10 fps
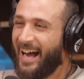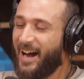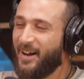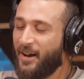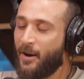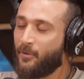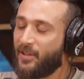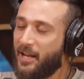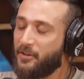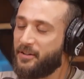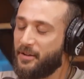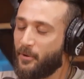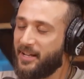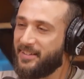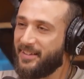well, what if I had
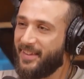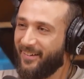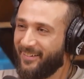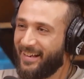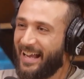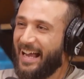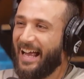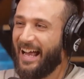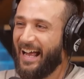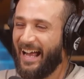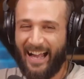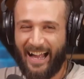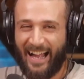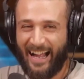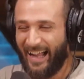30 acres?
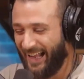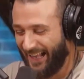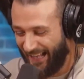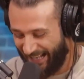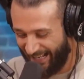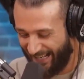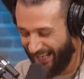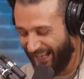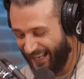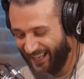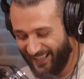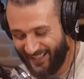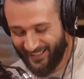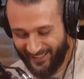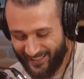Yeah. What if I had 30
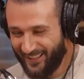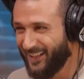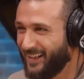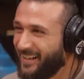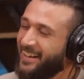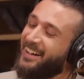acres? What could come